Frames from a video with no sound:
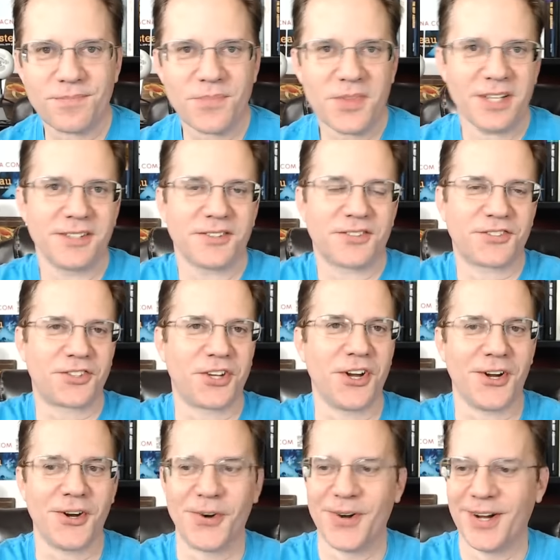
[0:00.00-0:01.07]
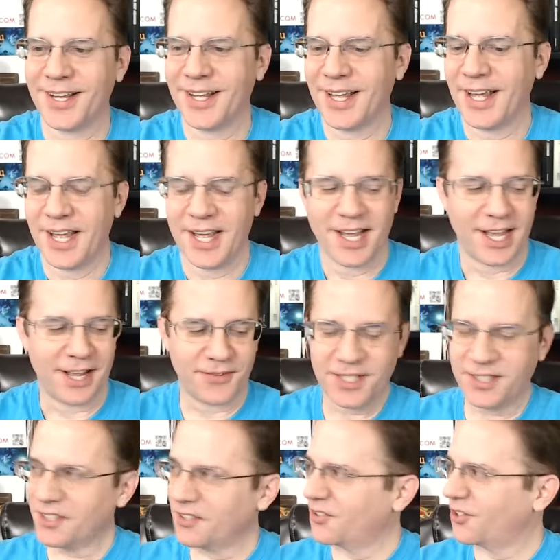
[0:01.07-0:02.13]
So, I've got
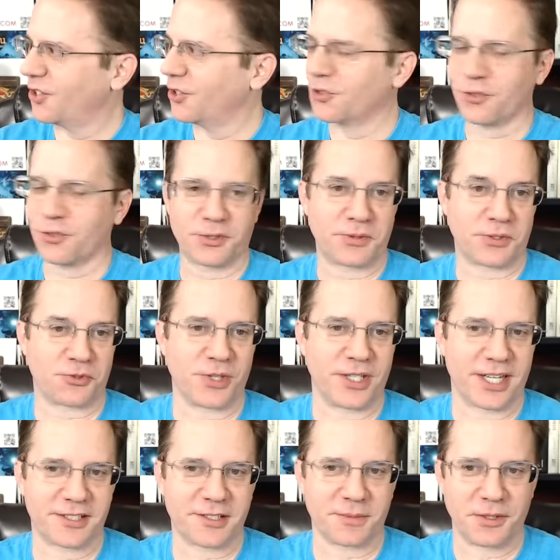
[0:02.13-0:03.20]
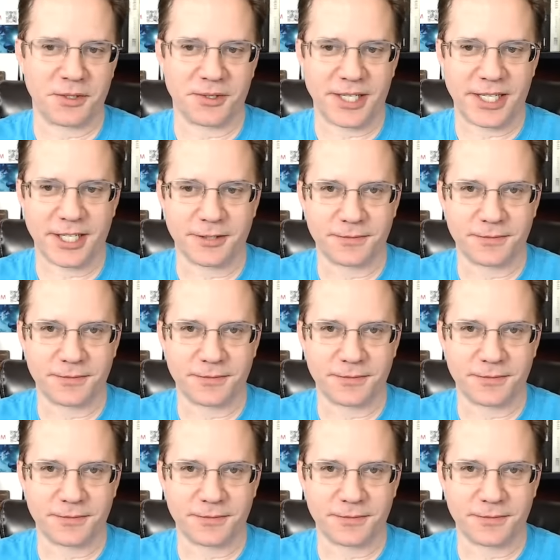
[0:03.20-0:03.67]
this huge Christmas tree next to me right now.